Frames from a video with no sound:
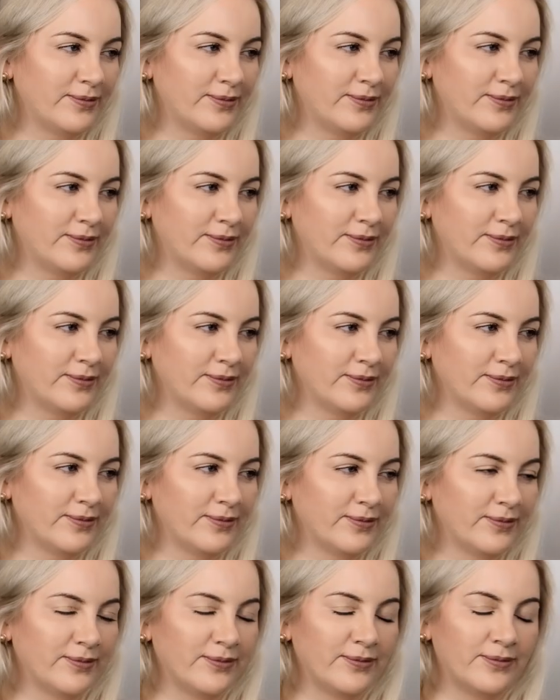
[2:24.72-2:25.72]

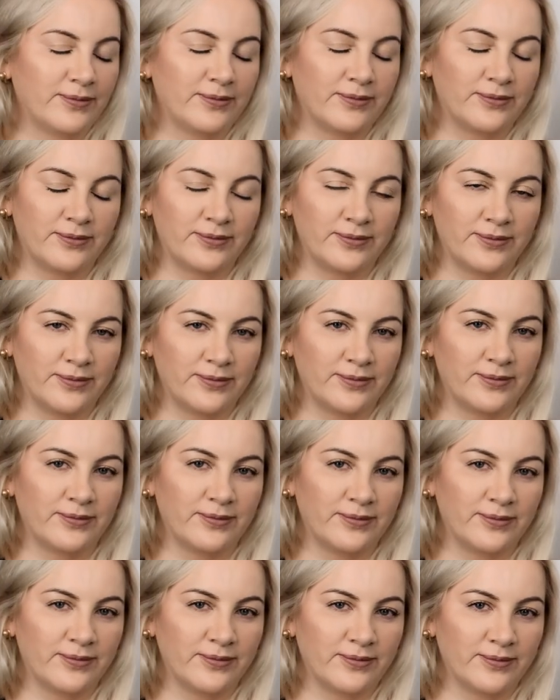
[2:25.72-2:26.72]

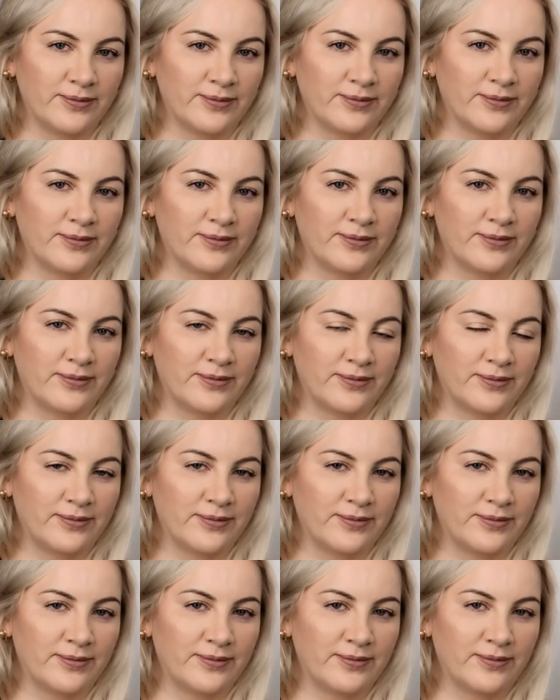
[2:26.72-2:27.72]

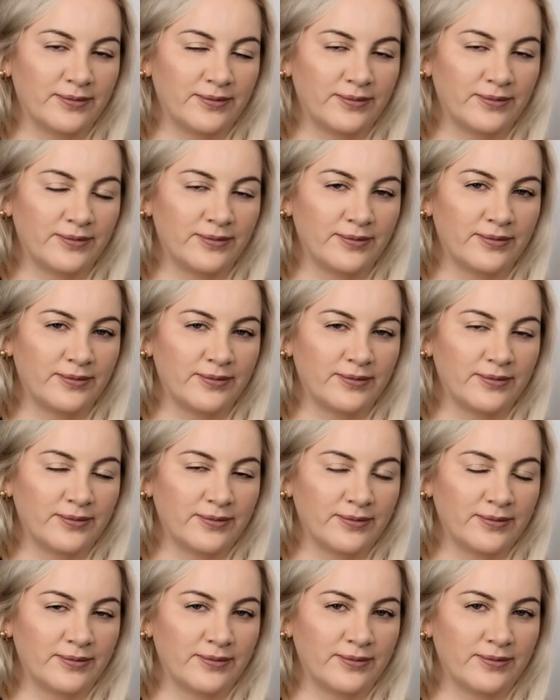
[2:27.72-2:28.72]

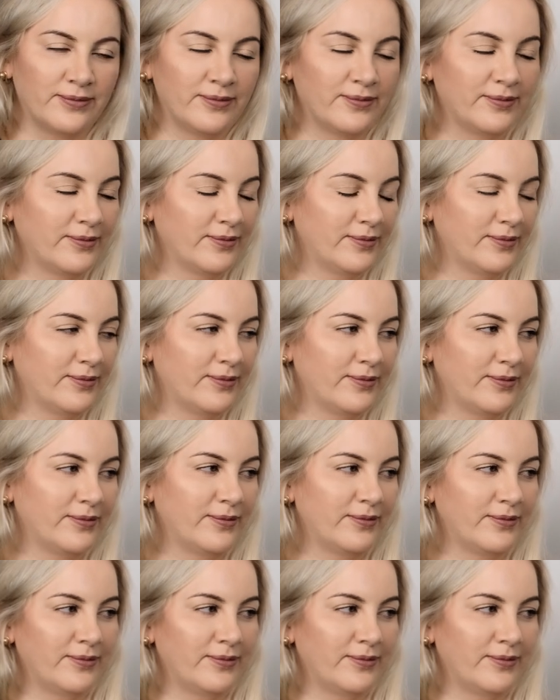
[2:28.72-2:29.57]
(silent)